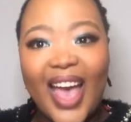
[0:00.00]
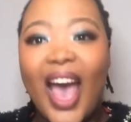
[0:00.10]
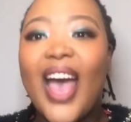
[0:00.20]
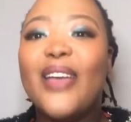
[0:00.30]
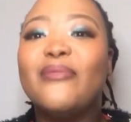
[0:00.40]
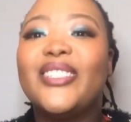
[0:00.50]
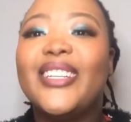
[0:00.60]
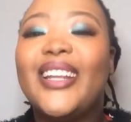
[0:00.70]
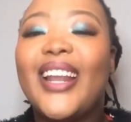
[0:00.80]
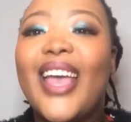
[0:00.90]
I am
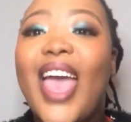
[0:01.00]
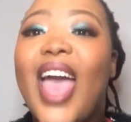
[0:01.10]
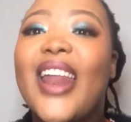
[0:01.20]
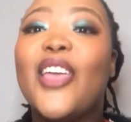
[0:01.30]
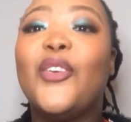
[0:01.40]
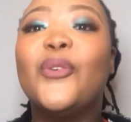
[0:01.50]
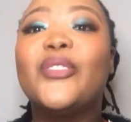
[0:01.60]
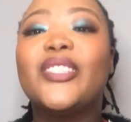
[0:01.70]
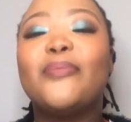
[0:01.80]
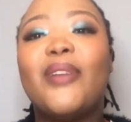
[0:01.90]
Zintle, and I
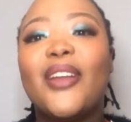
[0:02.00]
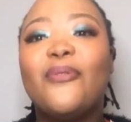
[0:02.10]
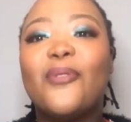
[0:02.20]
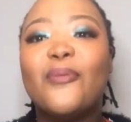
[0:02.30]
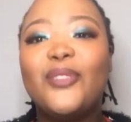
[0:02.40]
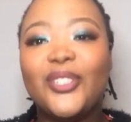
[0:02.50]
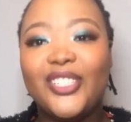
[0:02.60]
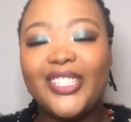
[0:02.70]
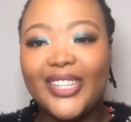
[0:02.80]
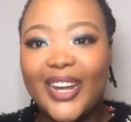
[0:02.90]
use this platform to
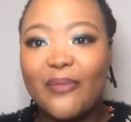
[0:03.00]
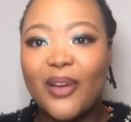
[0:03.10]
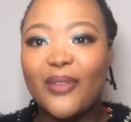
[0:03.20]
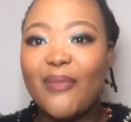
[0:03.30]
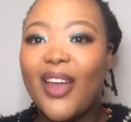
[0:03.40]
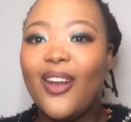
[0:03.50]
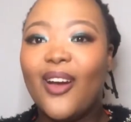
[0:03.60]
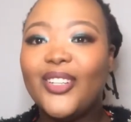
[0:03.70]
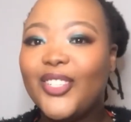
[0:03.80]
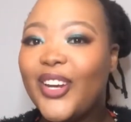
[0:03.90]
share about my
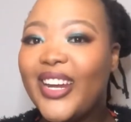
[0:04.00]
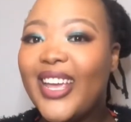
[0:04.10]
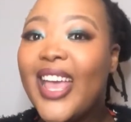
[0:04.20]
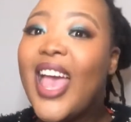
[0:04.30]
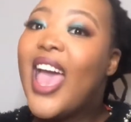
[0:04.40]
lock journey,